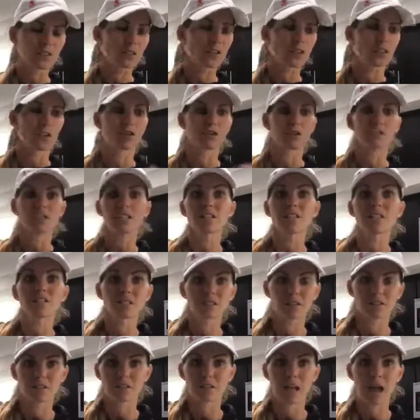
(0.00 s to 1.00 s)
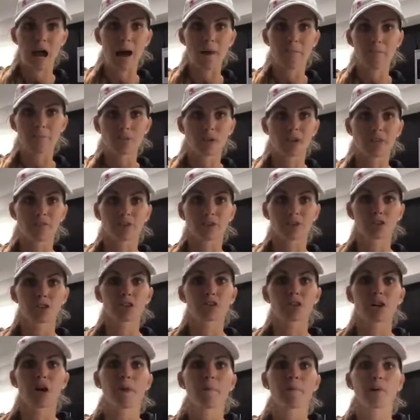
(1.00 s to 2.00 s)
the greens tops off your
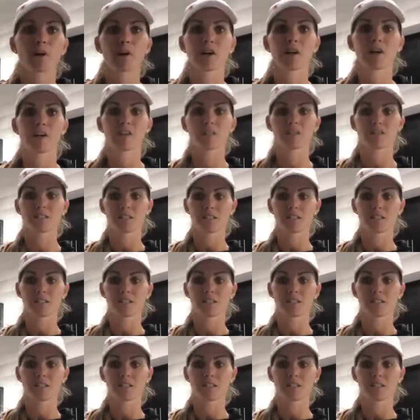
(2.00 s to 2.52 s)
strawberries,